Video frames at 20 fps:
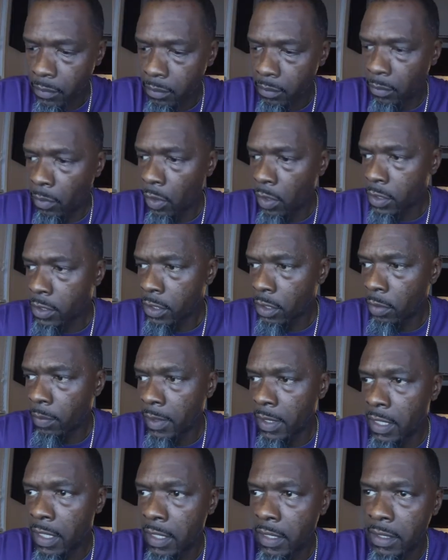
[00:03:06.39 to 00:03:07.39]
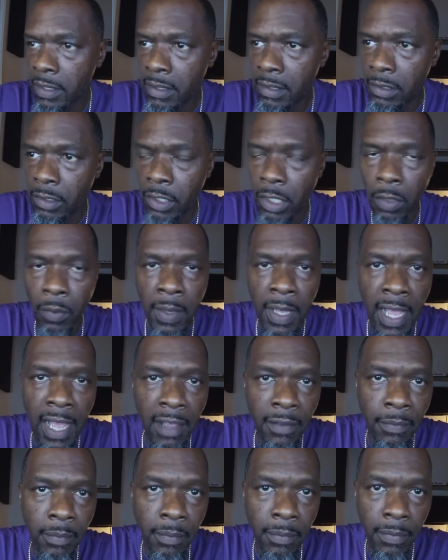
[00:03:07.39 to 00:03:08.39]
More so because, we
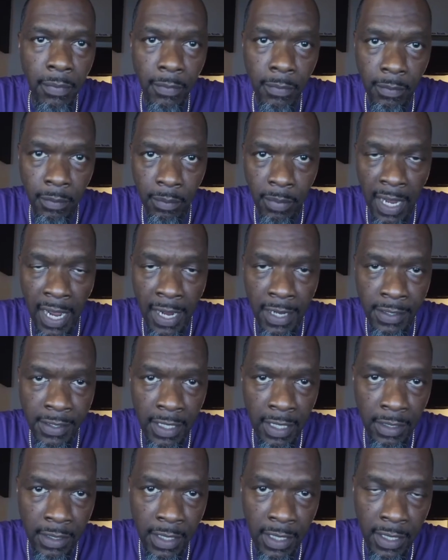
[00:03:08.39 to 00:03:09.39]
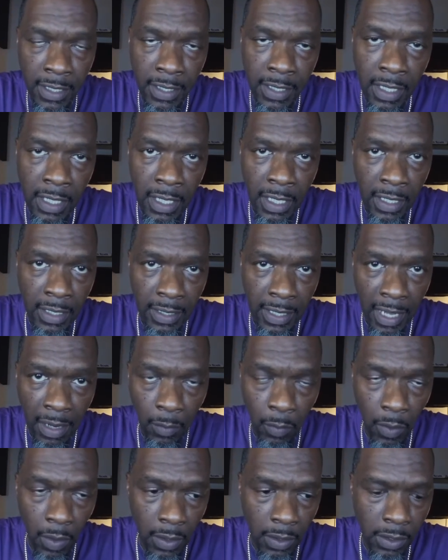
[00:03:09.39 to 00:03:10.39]
have buyers out there that
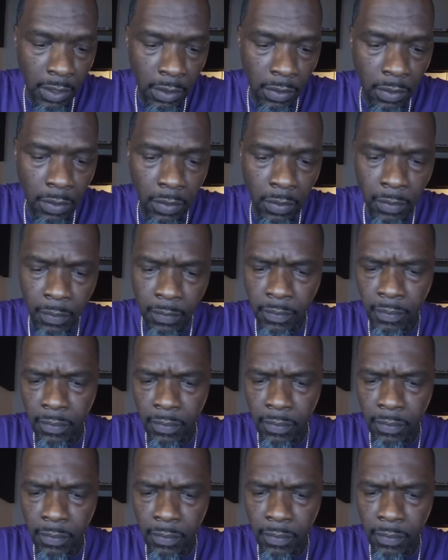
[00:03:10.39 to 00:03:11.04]
want to